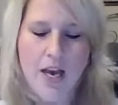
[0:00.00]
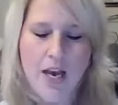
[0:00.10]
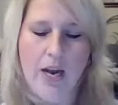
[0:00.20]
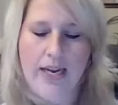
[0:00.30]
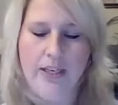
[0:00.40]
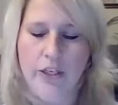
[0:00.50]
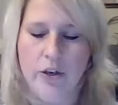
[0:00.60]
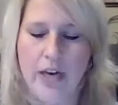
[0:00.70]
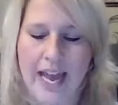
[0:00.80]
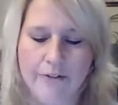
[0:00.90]
Okay,
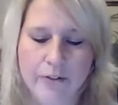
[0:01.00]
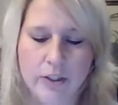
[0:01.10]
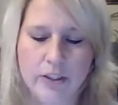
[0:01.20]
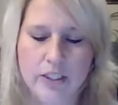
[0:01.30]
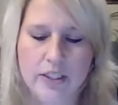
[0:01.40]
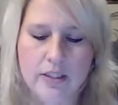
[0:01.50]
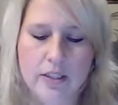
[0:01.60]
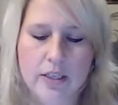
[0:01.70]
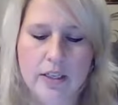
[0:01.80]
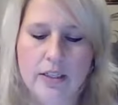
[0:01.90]
your efforts,
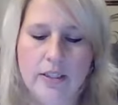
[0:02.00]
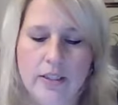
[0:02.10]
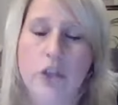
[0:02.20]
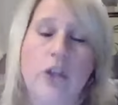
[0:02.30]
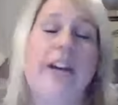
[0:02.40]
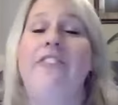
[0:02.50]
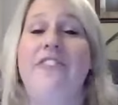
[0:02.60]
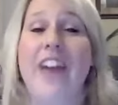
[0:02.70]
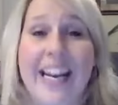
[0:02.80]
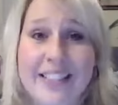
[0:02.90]
your
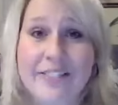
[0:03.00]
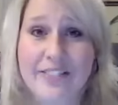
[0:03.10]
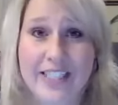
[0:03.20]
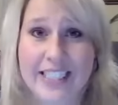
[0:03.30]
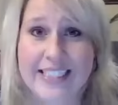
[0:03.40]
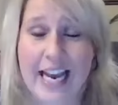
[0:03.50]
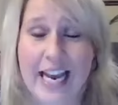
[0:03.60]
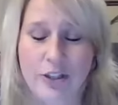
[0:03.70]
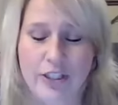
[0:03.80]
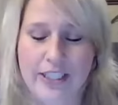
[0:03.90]
effectiveness
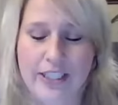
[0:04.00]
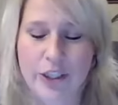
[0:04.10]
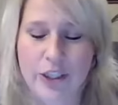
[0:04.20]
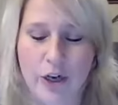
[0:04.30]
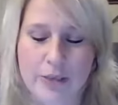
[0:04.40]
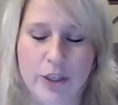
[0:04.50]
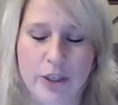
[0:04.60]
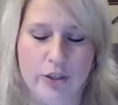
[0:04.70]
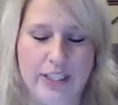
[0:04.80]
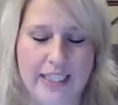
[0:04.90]
actually determines
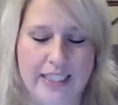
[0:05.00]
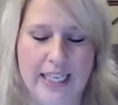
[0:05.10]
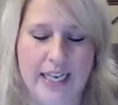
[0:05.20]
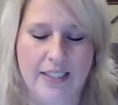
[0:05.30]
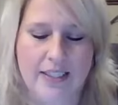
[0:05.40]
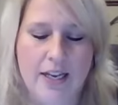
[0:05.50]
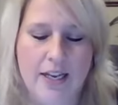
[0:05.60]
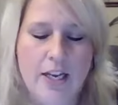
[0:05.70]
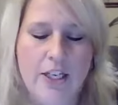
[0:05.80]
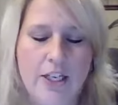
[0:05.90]
your success.
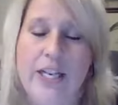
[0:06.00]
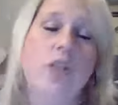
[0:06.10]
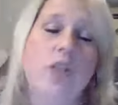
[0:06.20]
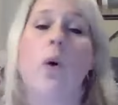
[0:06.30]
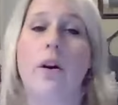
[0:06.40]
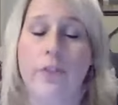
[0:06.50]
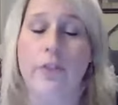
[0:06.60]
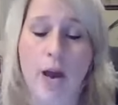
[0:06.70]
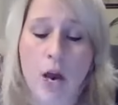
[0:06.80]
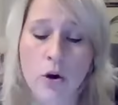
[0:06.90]
You get to work
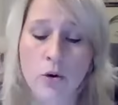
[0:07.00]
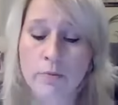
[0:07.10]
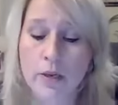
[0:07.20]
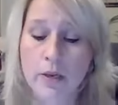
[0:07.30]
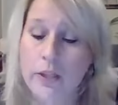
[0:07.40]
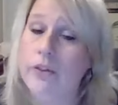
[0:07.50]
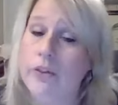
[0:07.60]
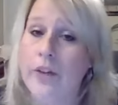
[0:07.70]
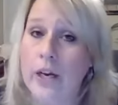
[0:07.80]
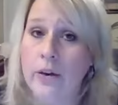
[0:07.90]
from home, your
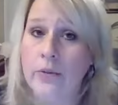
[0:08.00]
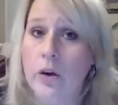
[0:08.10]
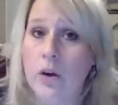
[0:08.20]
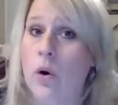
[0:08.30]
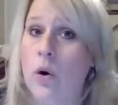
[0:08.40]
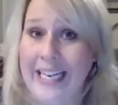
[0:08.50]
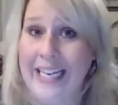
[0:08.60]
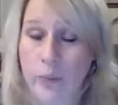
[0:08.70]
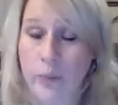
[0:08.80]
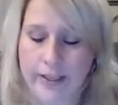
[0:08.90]
phone, or
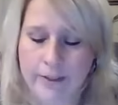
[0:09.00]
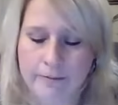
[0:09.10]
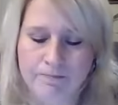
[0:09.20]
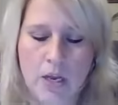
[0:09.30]
anywhere.